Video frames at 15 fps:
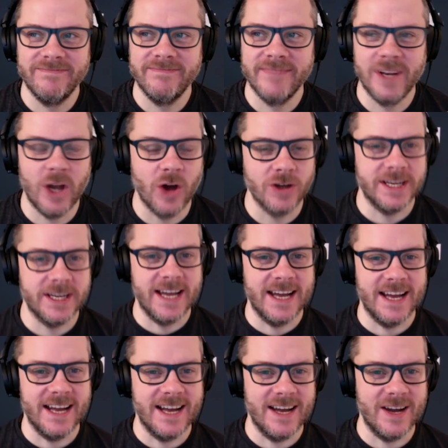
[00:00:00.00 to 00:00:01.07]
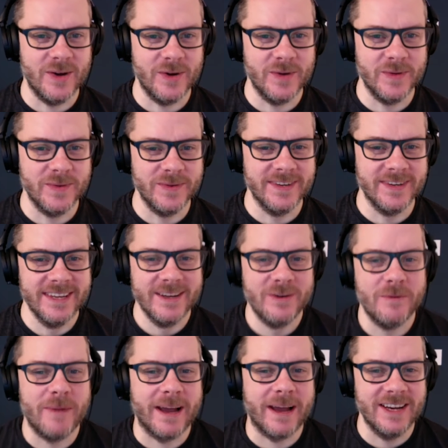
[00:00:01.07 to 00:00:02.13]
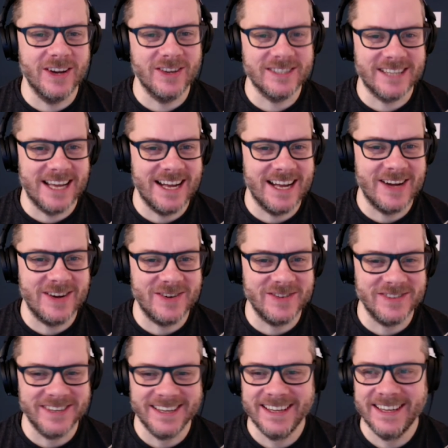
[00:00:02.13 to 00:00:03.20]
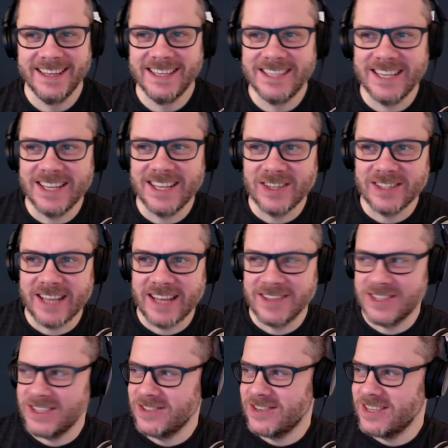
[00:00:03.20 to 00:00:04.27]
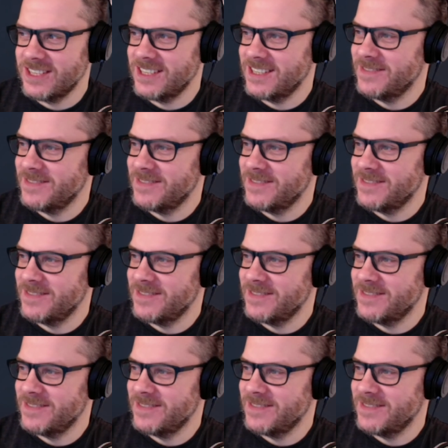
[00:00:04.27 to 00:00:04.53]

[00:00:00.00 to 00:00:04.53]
Lockdown. We're back in lockdown. Sing the lockdown song, Chris.